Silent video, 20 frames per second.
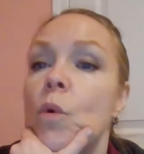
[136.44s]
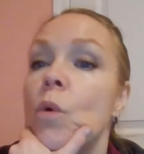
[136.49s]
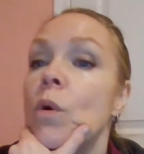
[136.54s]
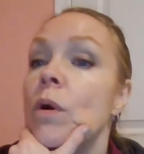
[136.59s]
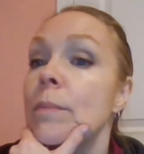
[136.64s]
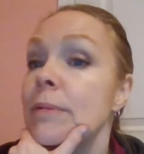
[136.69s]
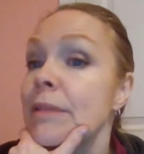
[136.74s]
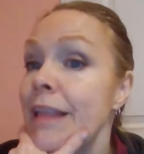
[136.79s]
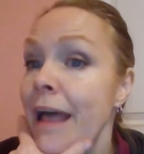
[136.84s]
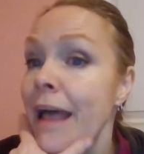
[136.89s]

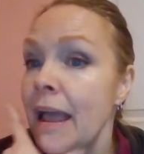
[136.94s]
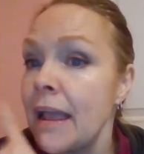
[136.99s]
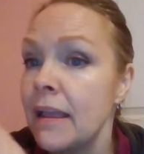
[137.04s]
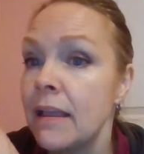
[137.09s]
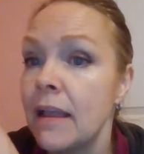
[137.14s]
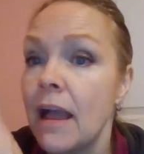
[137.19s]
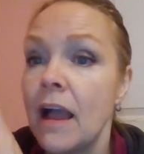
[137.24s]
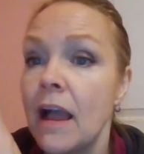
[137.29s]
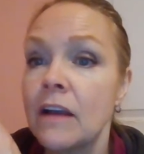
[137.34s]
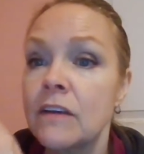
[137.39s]
Or a play.
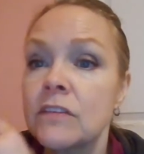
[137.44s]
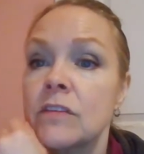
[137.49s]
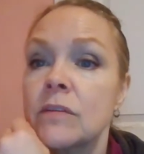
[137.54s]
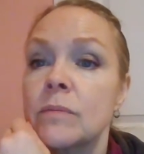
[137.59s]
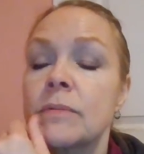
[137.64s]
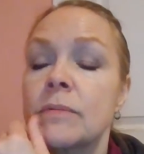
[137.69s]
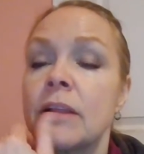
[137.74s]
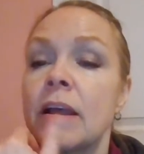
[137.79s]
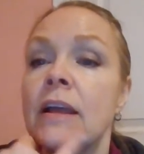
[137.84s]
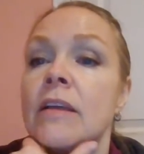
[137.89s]
Actually,
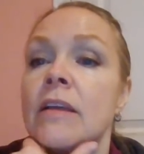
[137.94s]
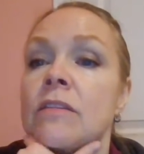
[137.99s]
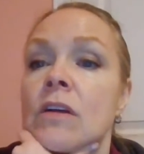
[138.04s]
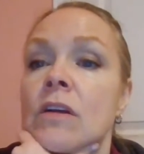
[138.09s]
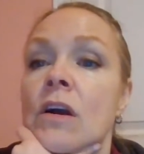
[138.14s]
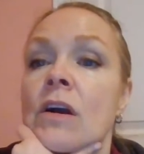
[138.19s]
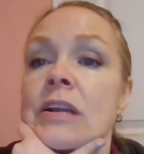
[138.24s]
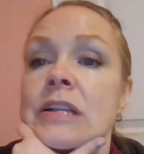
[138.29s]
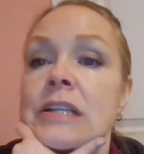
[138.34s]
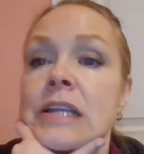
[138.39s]
plays
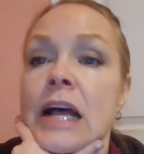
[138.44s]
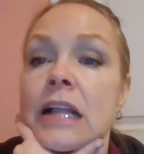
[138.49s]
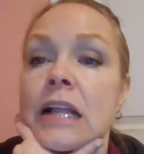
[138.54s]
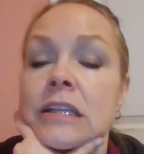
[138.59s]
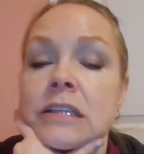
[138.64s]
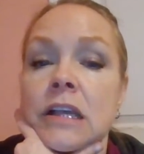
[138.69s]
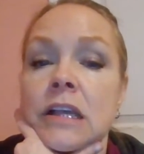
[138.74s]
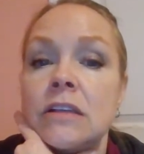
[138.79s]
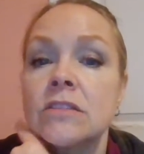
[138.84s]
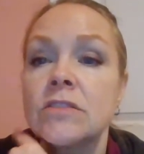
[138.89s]
are
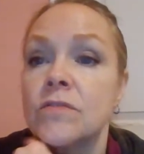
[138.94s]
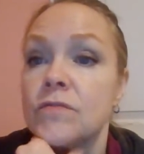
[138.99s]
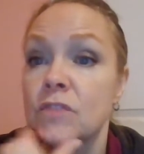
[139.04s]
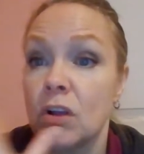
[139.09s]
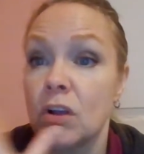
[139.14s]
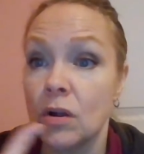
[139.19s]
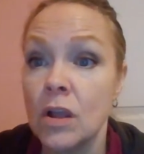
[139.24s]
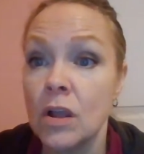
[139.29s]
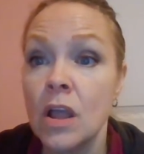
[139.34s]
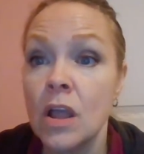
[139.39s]
italicized if
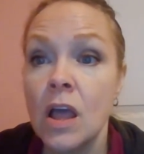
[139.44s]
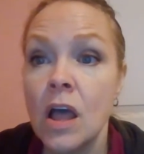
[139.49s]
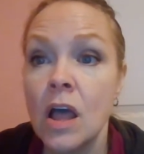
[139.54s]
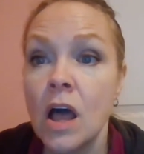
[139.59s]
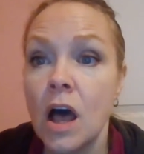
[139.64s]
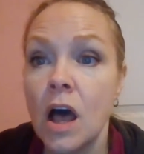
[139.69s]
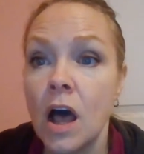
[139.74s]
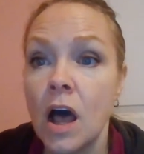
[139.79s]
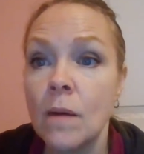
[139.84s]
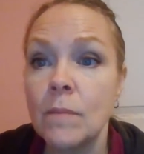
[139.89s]
they're
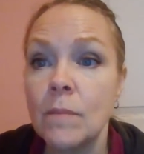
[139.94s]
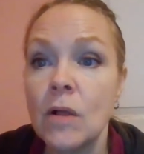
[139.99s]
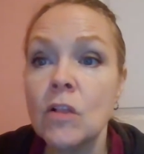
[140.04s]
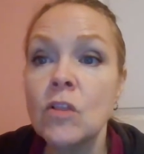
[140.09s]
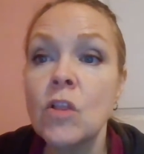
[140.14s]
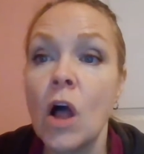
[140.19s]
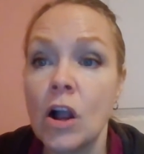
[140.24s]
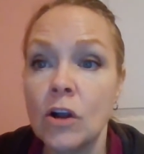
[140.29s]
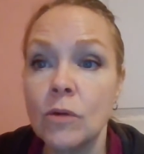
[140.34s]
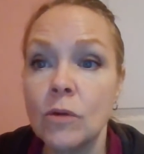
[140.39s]

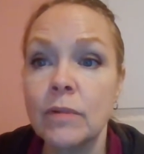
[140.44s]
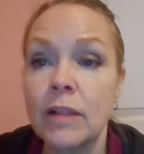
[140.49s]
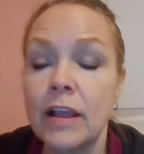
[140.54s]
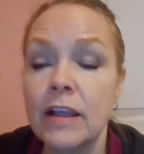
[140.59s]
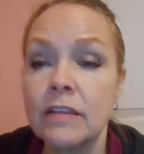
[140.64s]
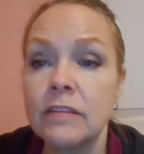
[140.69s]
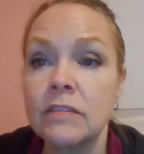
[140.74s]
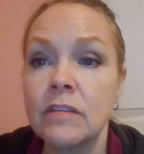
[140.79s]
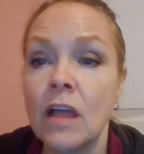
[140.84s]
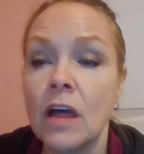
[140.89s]
longer
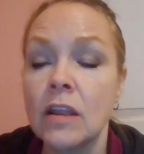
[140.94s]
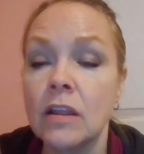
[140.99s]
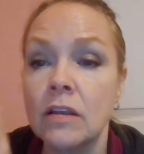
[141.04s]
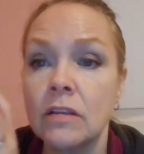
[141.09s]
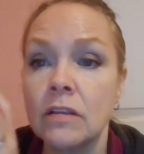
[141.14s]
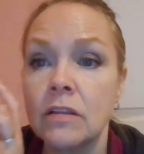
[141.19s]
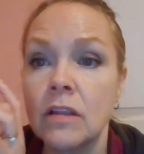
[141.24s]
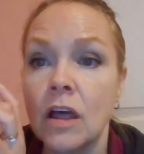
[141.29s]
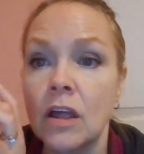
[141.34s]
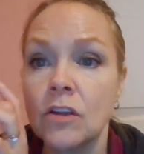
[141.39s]
plays, not
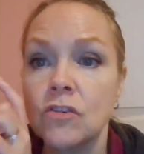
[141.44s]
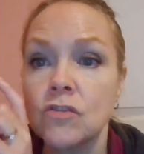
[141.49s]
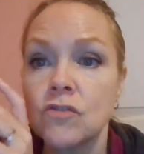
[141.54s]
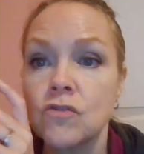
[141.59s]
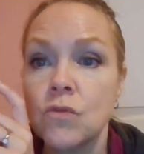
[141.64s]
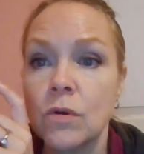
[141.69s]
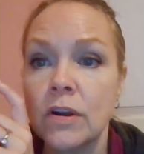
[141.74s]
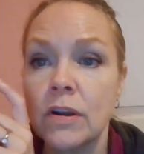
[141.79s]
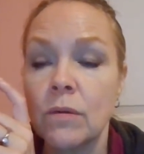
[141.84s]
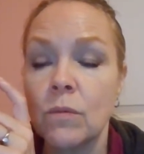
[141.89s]
a
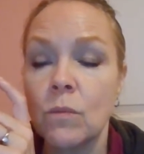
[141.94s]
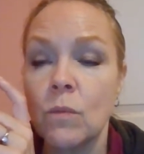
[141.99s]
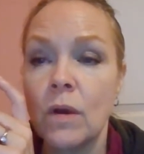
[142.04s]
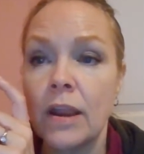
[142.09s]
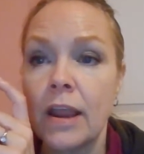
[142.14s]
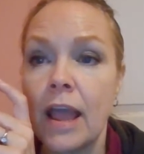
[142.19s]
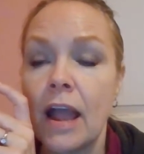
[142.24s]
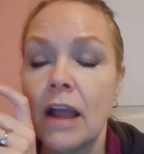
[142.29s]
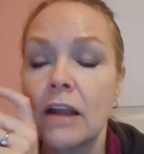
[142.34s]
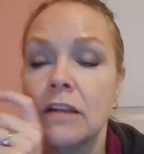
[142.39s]
short
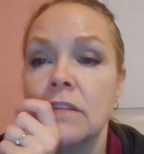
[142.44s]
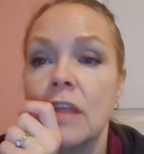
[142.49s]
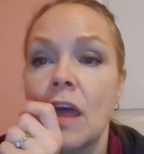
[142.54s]
one act.